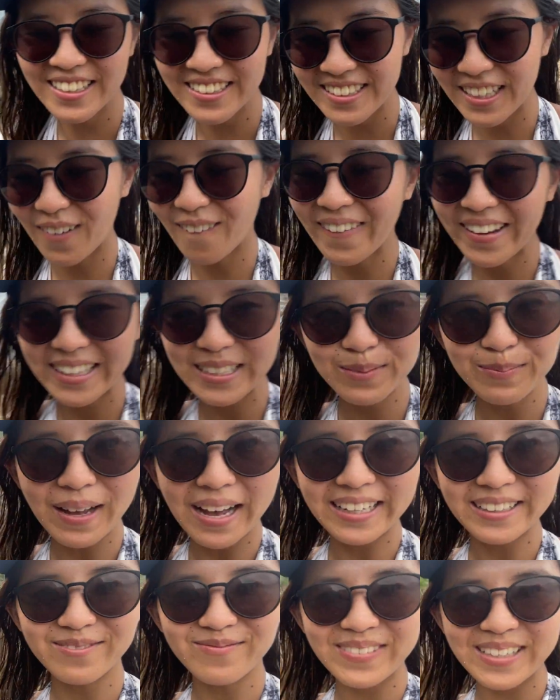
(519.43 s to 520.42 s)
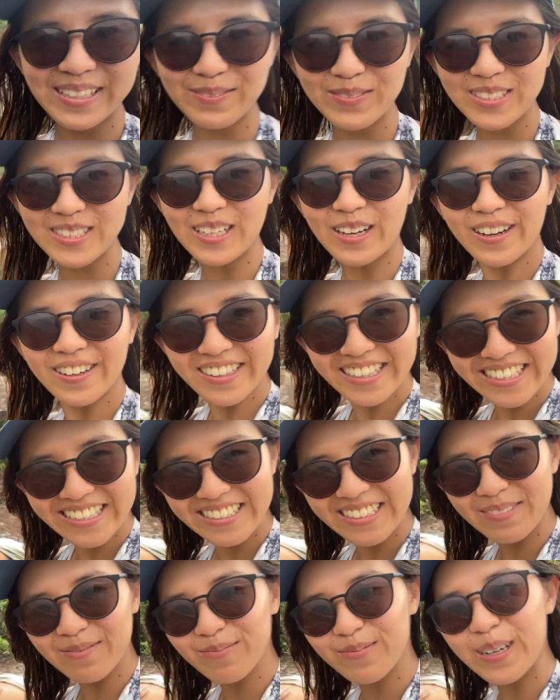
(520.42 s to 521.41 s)
Now Wing is mad at me. I'm sorry, I
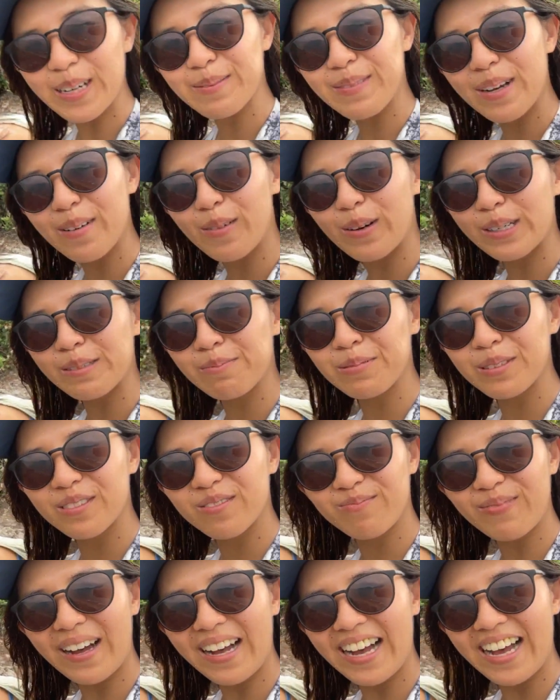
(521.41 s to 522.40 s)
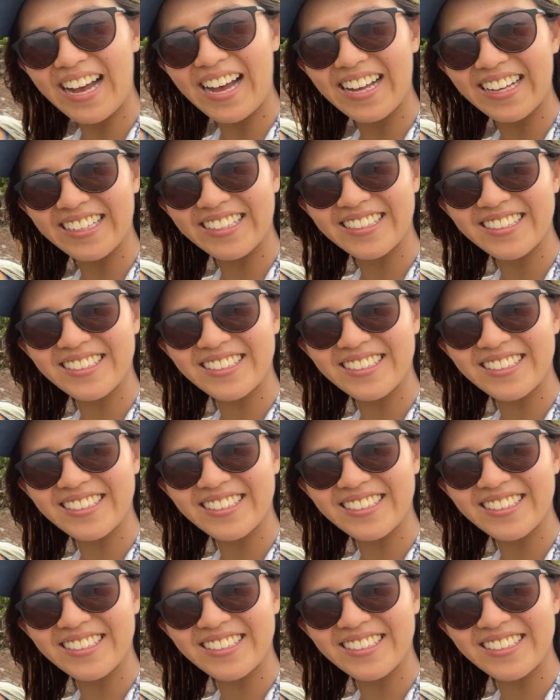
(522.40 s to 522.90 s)
didn't bring my waterproof bag.